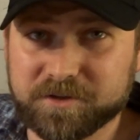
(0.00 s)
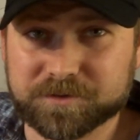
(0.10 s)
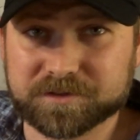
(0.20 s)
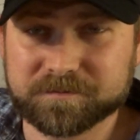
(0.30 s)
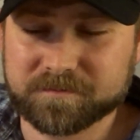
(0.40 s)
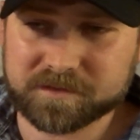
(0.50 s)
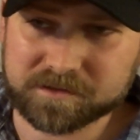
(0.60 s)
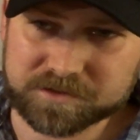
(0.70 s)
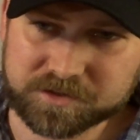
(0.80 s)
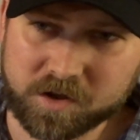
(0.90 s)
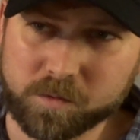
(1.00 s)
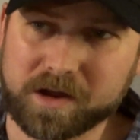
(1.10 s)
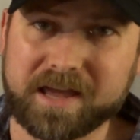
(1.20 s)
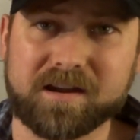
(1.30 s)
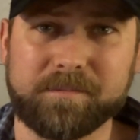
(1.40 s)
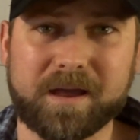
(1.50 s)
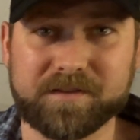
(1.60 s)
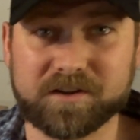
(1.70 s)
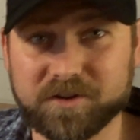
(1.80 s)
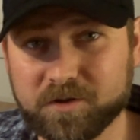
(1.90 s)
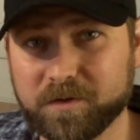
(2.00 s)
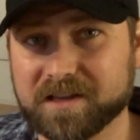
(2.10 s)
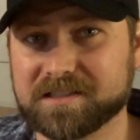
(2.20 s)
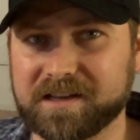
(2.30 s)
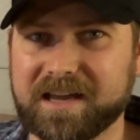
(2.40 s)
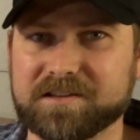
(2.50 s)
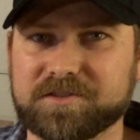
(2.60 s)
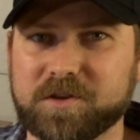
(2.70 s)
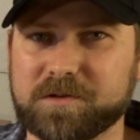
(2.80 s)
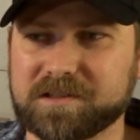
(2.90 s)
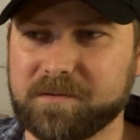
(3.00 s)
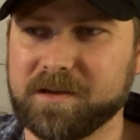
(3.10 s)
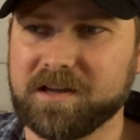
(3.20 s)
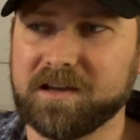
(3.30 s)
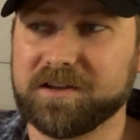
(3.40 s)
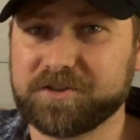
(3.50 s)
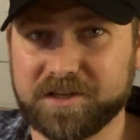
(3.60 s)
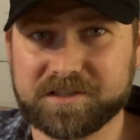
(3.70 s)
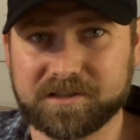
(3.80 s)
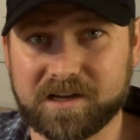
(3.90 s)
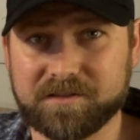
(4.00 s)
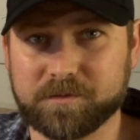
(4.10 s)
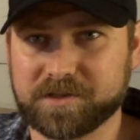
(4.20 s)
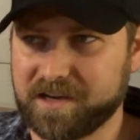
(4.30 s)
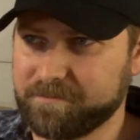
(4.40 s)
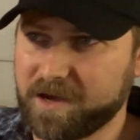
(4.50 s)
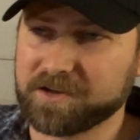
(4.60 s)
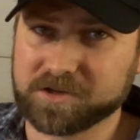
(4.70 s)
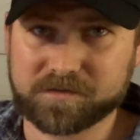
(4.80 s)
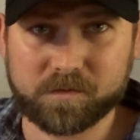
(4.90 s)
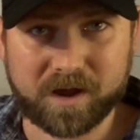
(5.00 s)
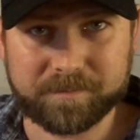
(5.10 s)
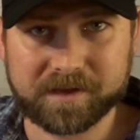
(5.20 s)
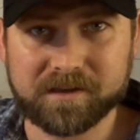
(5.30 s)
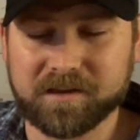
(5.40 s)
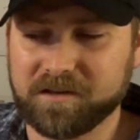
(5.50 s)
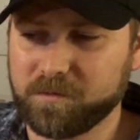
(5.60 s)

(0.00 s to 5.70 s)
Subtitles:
used. So what I ended up having to do is again soak some cheesecloth, which I had bought just for wiping,